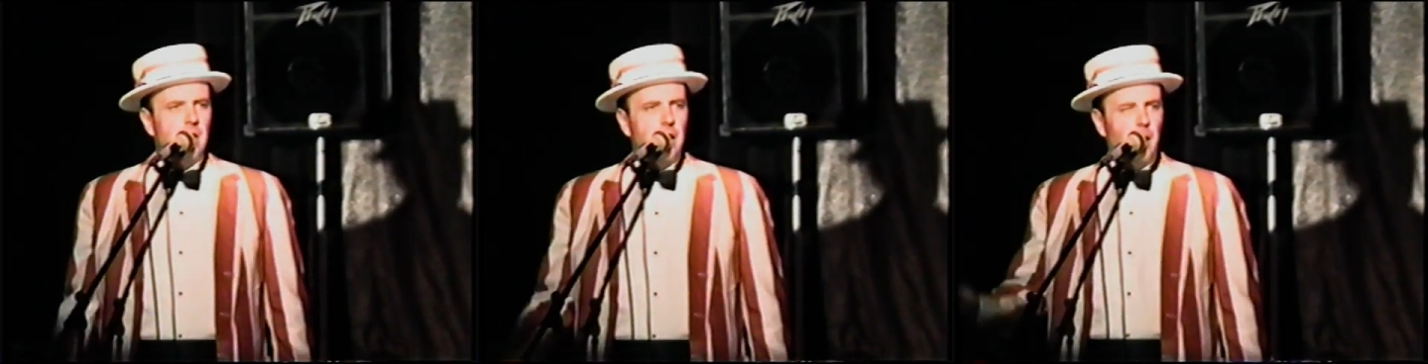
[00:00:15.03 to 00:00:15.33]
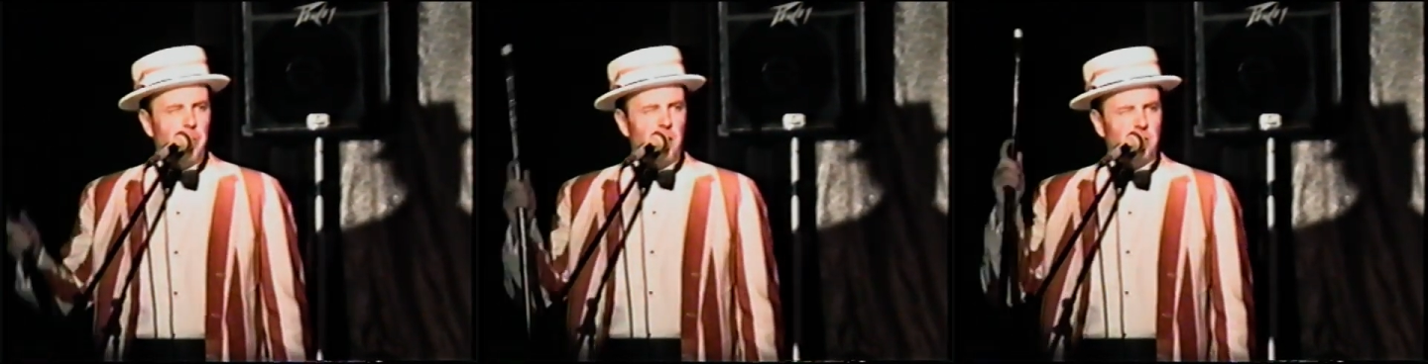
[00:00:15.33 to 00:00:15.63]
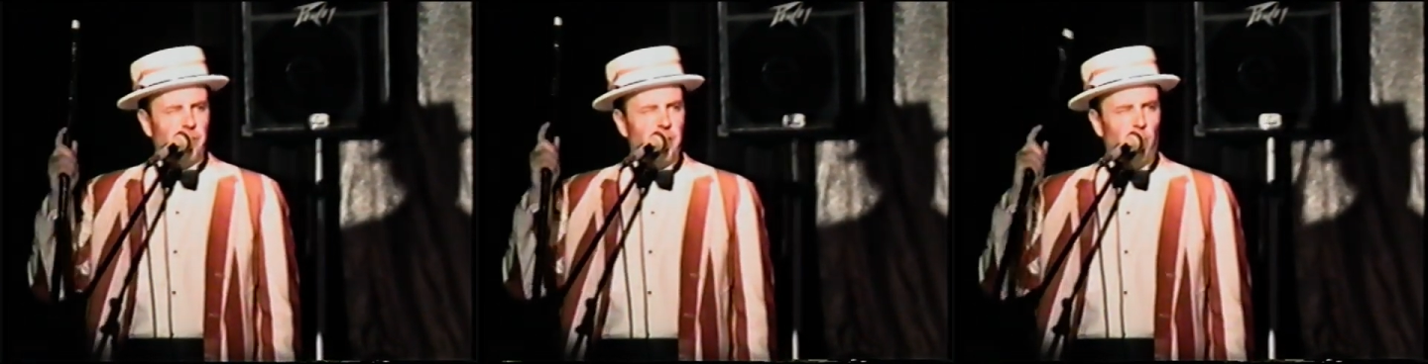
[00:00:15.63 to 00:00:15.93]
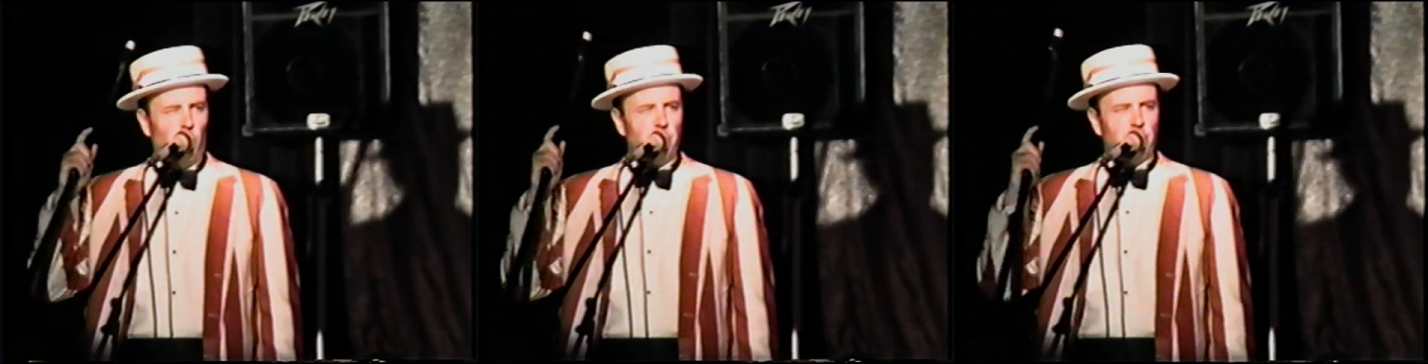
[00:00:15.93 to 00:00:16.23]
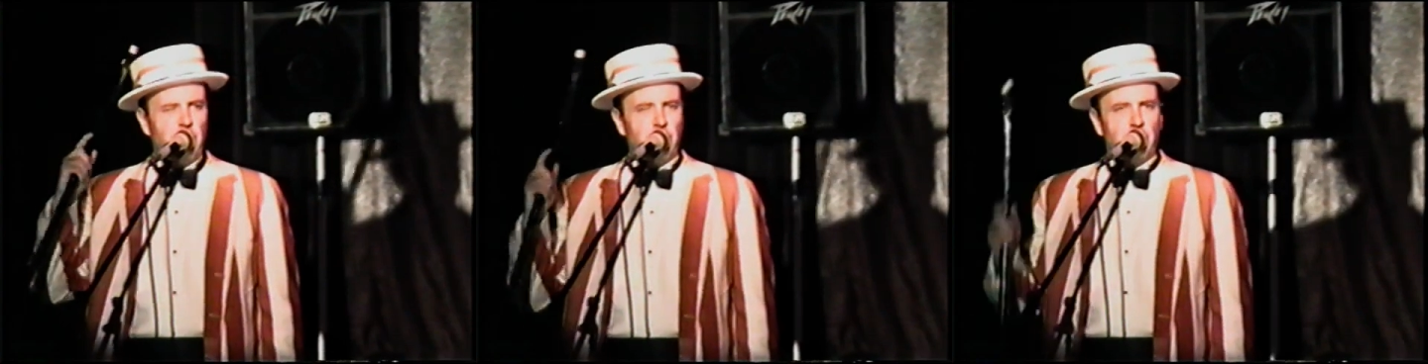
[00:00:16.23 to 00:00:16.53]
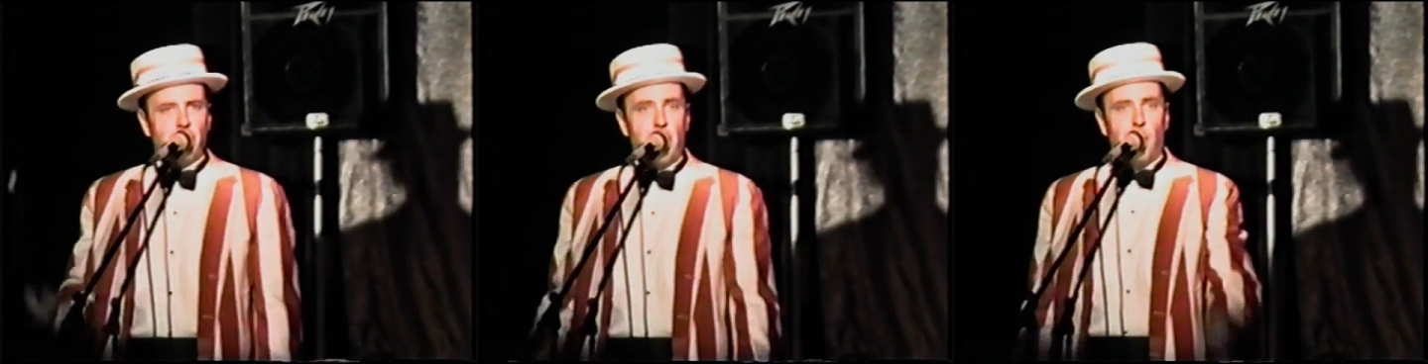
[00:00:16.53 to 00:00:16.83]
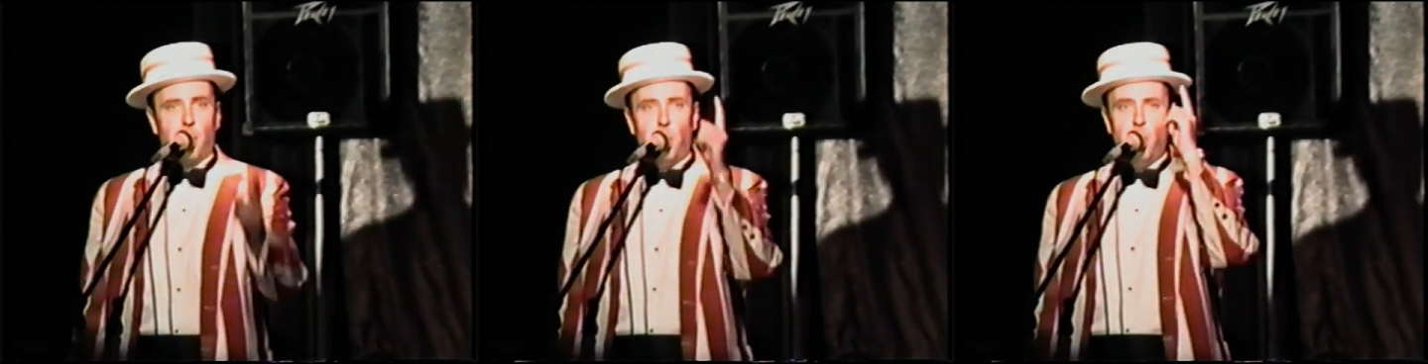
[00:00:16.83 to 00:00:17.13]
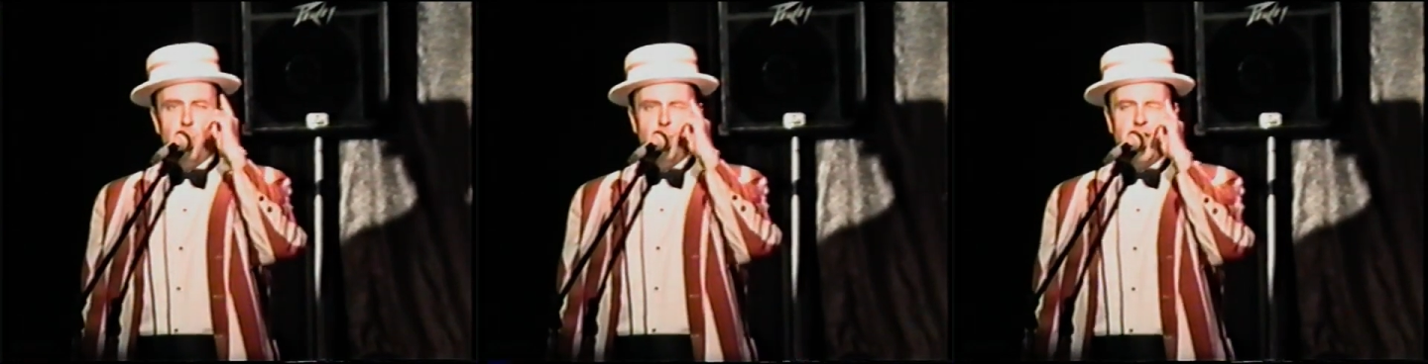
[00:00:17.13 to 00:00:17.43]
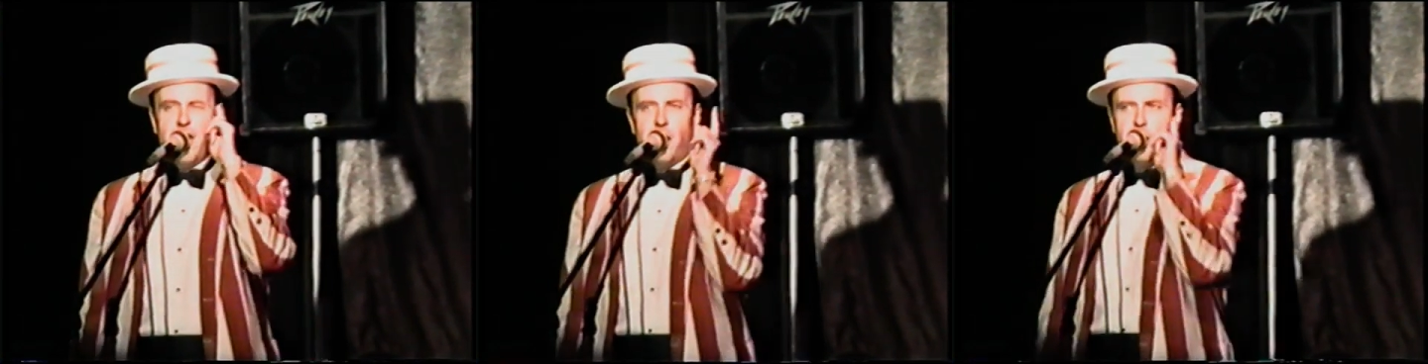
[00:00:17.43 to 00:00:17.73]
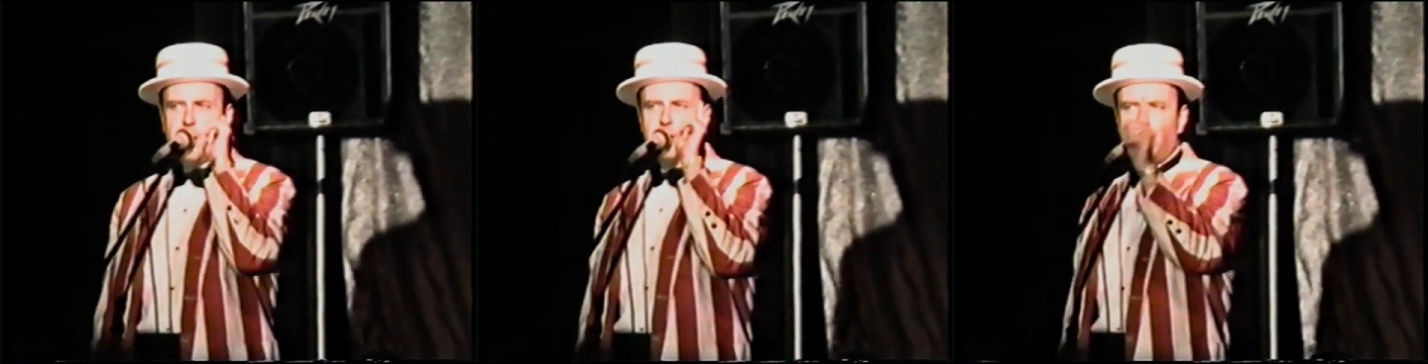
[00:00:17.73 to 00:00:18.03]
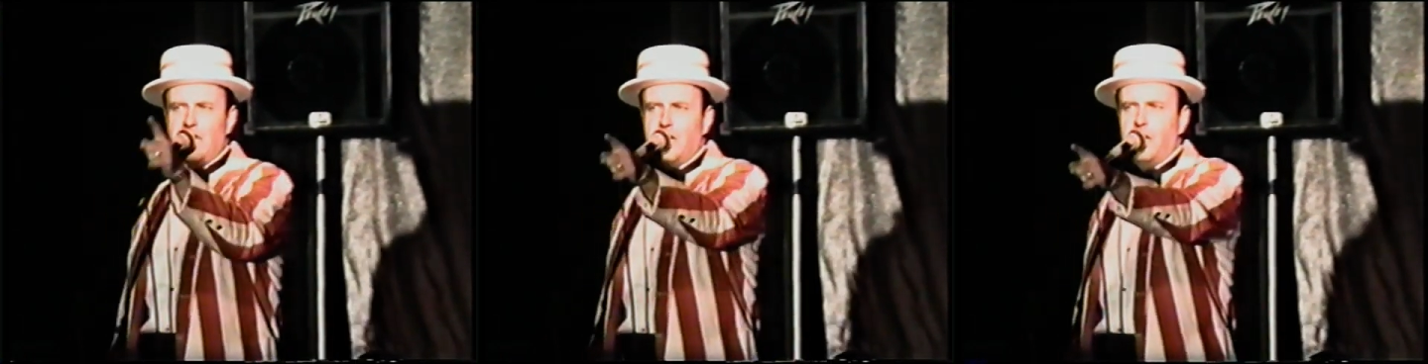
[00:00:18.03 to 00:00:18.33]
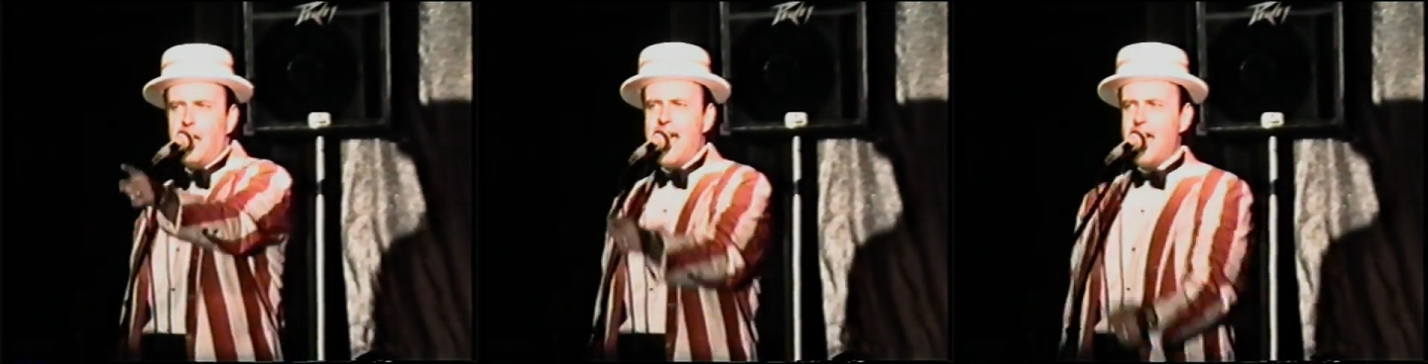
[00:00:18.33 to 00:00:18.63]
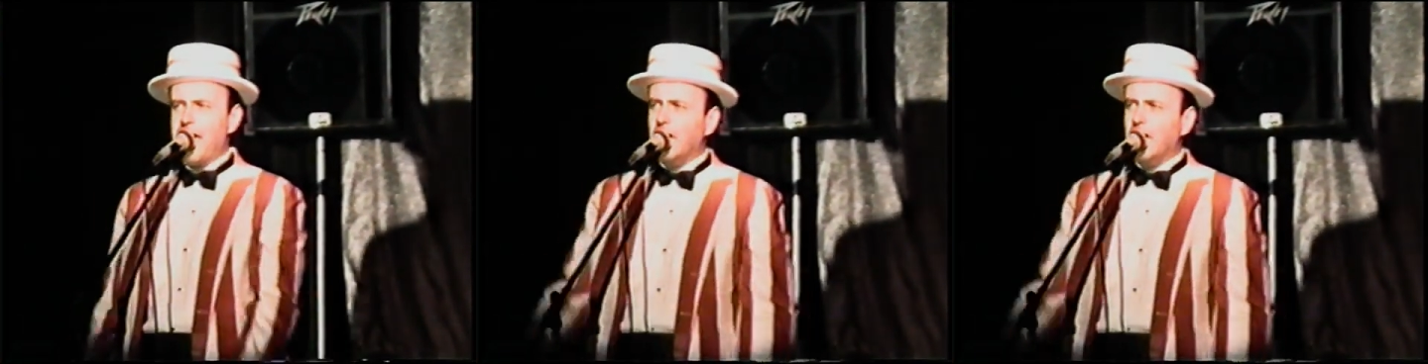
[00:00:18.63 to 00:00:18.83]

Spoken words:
Help me cultivate horse sense and a cool head and a keen eye.